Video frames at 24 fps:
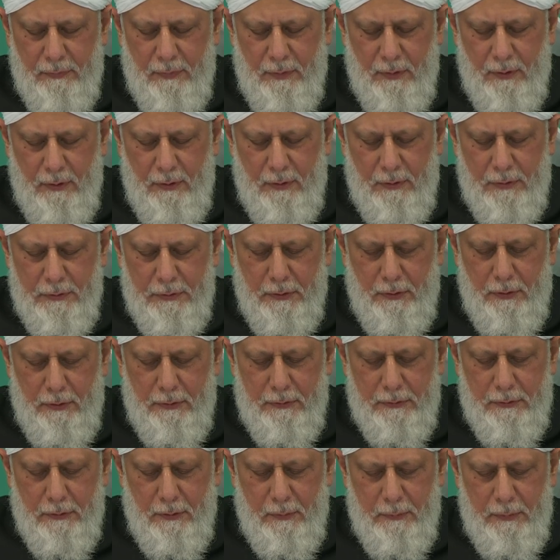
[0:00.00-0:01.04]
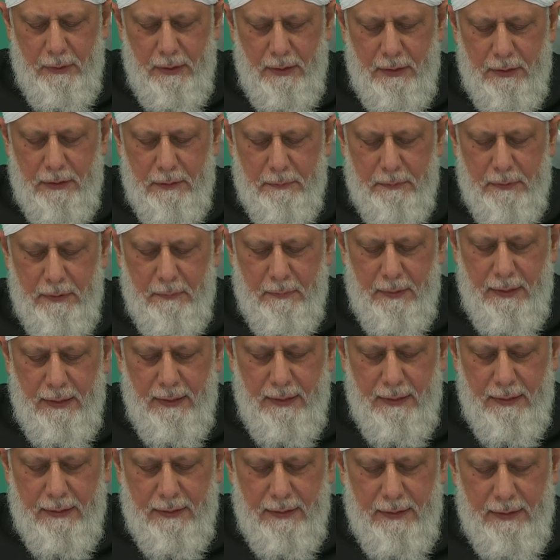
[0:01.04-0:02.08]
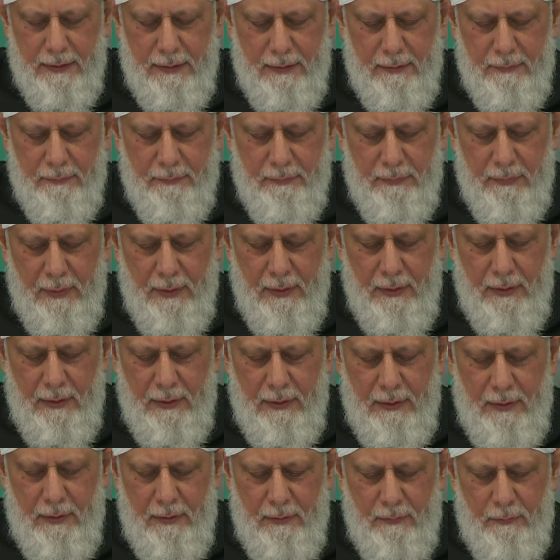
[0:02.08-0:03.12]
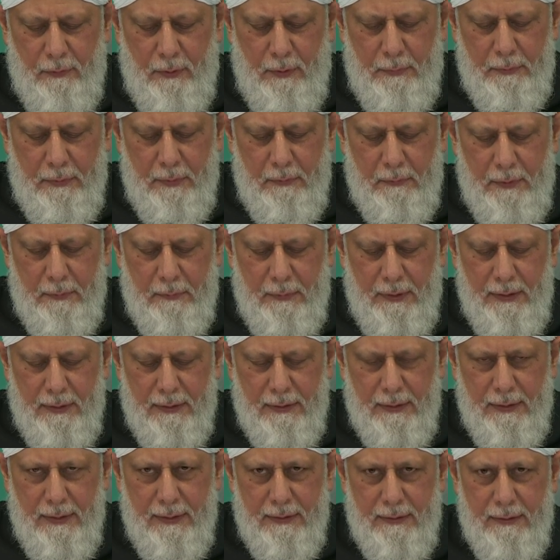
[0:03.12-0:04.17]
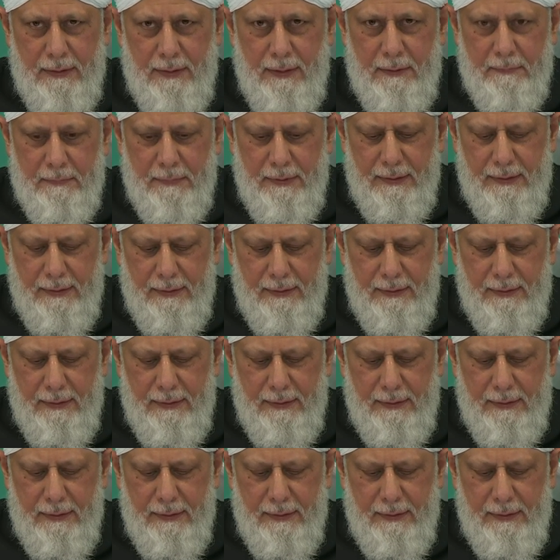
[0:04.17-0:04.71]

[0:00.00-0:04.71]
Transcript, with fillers: whosoever believes in Allah and the Last Day, he should honor their guests.